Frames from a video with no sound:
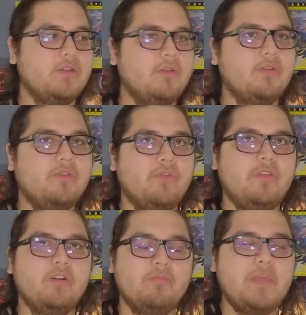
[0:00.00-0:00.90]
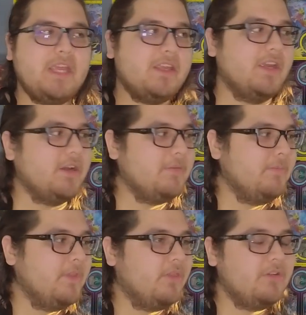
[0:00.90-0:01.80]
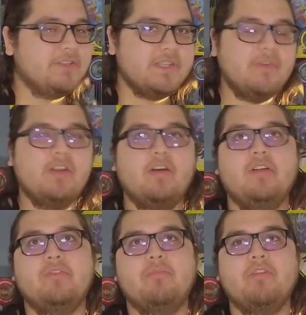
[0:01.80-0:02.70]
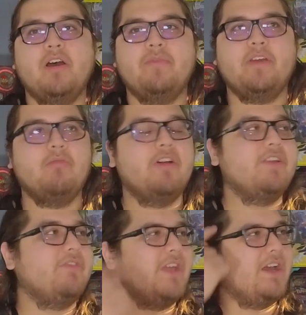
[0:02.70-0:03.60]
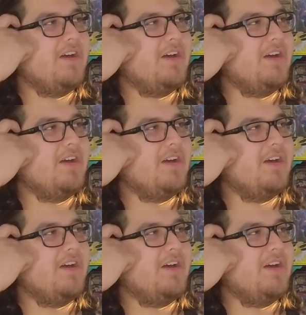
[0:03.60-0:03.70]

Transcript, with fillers: You're still making thirty-seven dollars in profit. What is that?